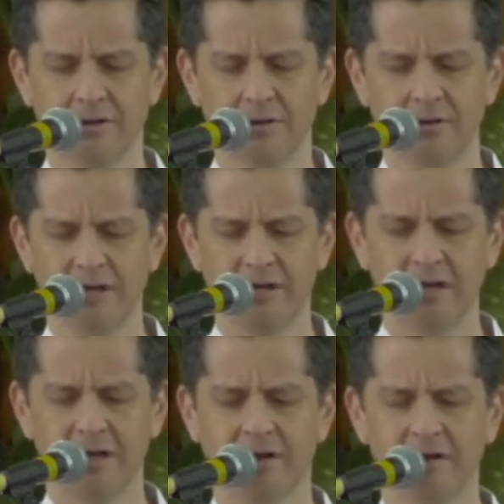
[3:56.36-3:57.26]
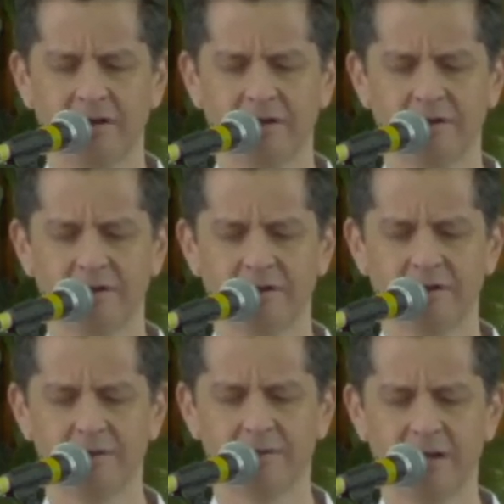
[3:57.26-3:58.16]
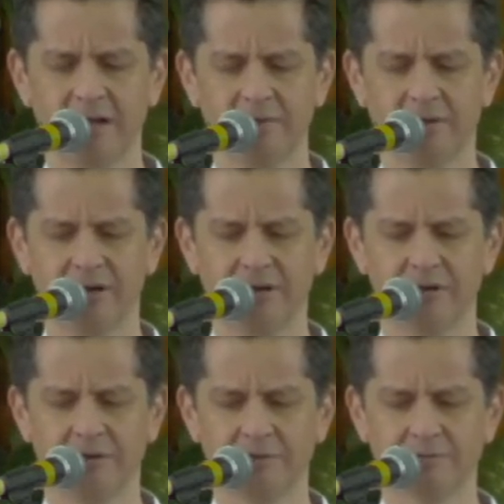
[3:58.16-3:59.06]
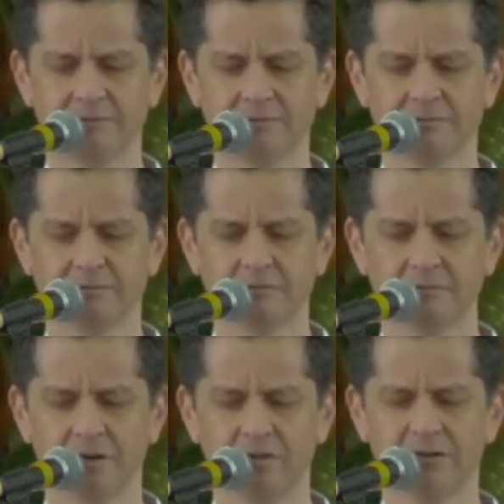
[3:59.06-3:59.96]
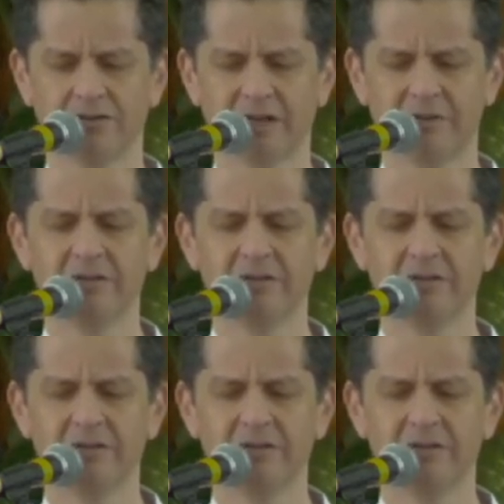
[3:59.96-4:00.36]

we are made by you of the same